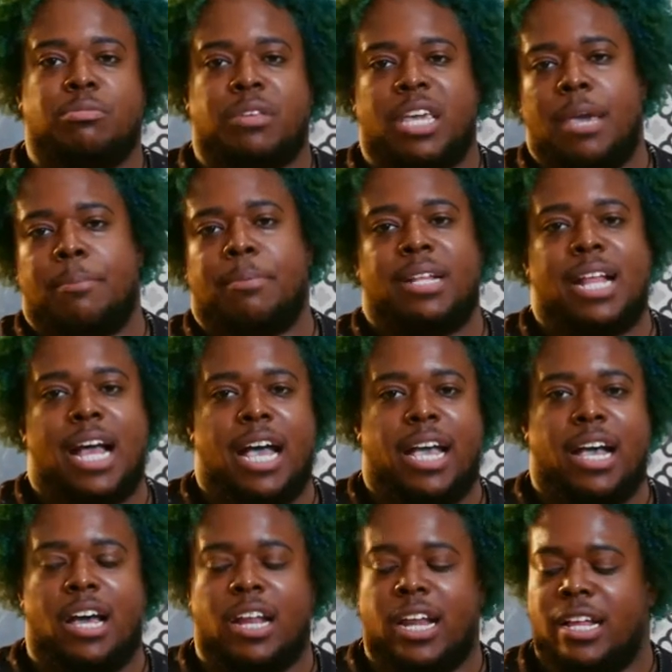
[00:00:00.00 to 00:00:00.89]
Keep an
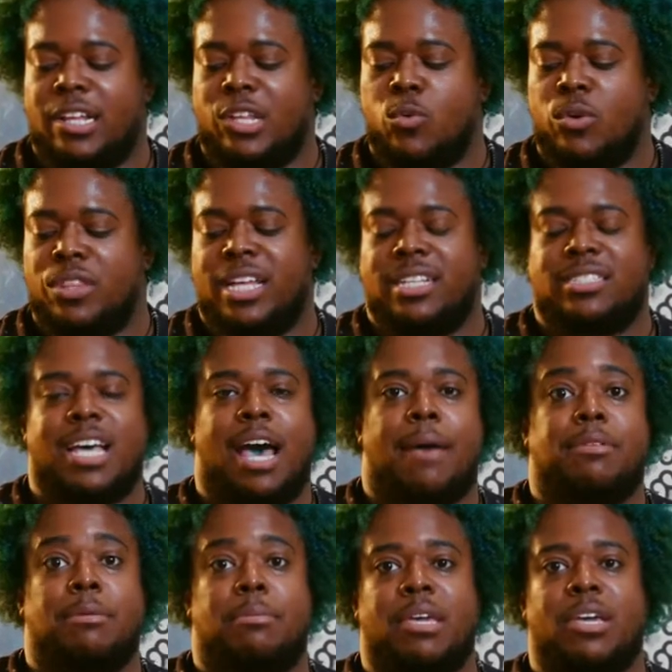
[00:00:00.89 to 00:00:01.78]
eye on it. You want that
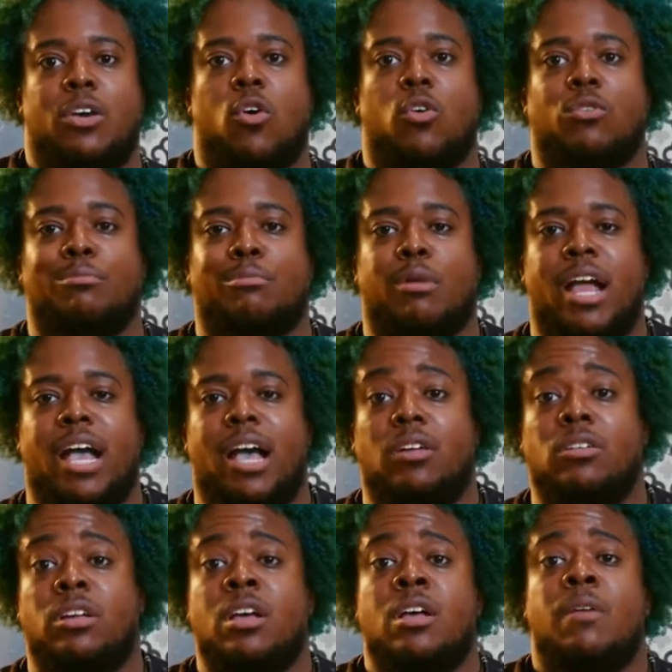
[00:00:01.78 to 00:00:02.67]
top to be golden
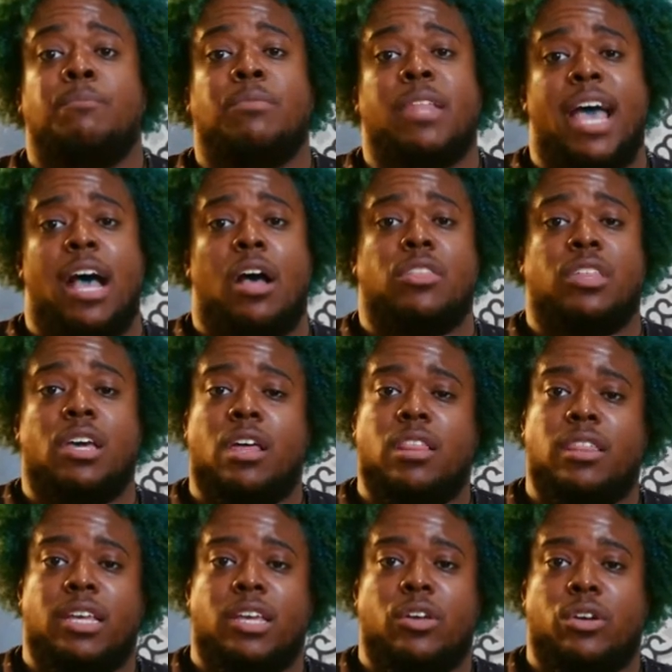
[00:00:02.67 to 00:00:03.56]
brown. Now, the
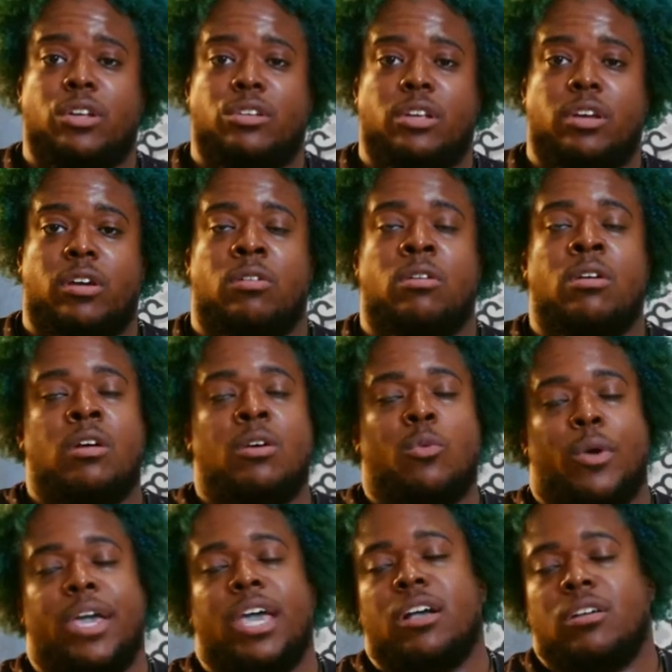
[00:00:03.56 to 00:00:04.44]
other thing you can do,
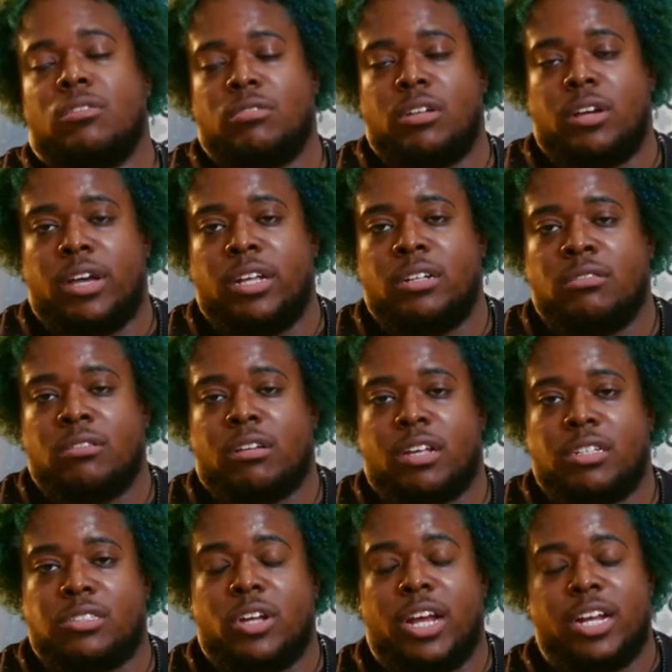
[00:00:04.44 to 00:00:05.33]
we ain't gonna do it
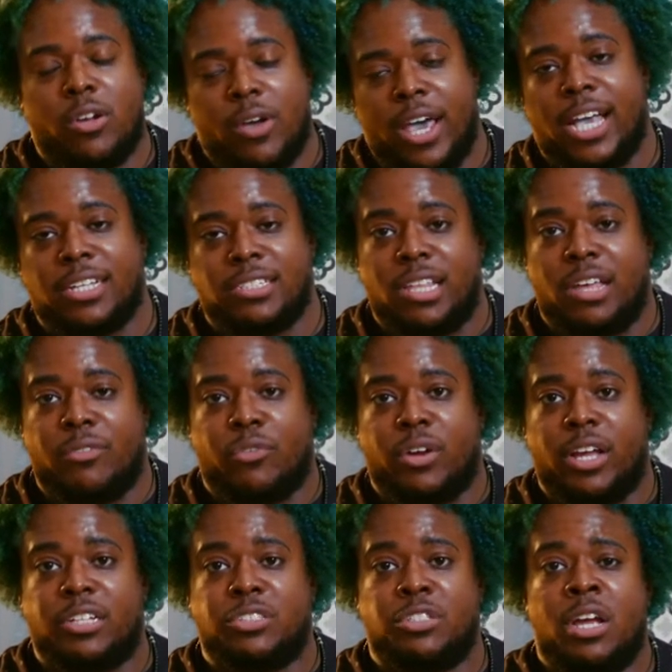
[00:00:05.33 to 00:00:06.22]
because there ain't no eggs in that
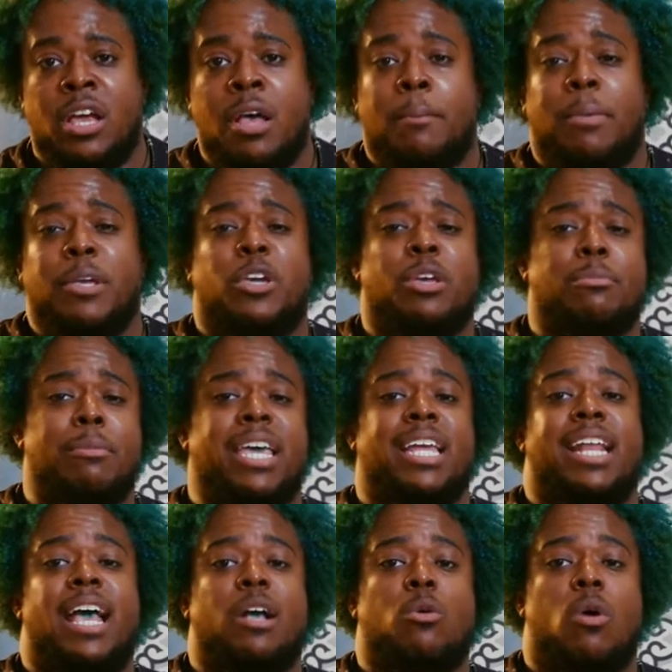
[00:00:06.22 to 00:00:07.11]
fridge, but you can make
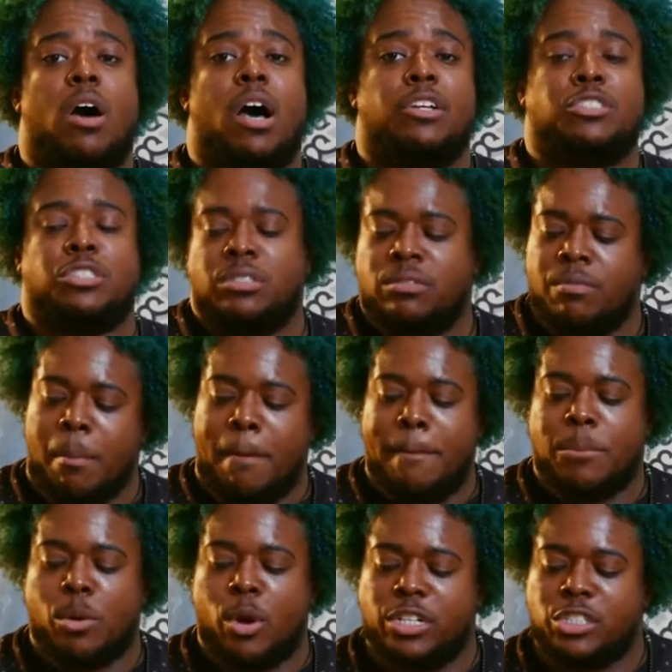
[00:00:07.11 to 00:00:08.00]
an egg wash,
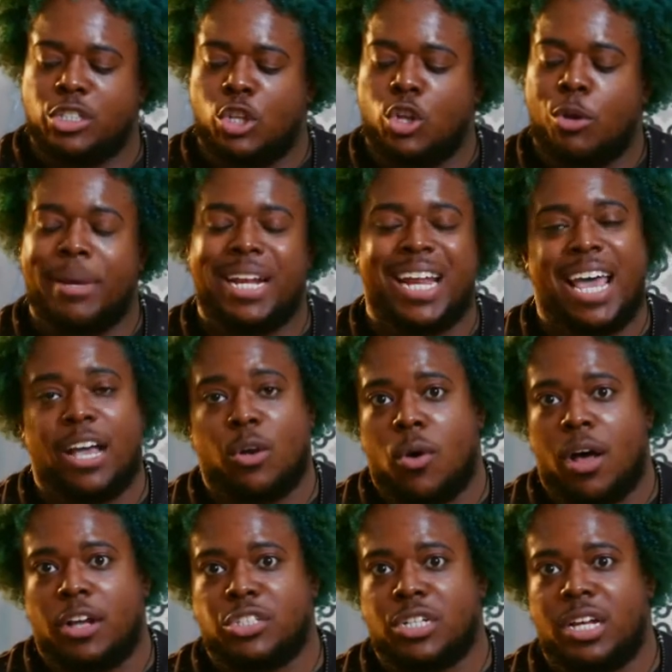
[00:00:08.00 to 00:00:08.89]
brush a little bit of egg
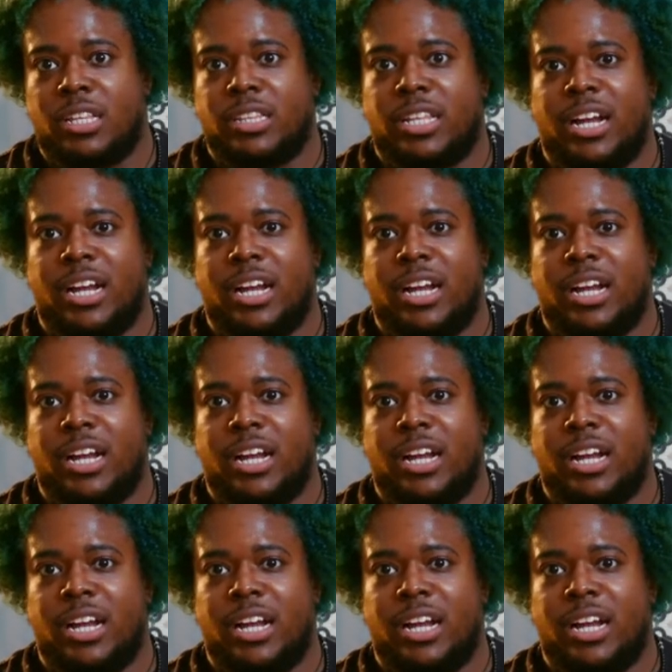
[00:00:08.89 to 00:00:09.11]
wash on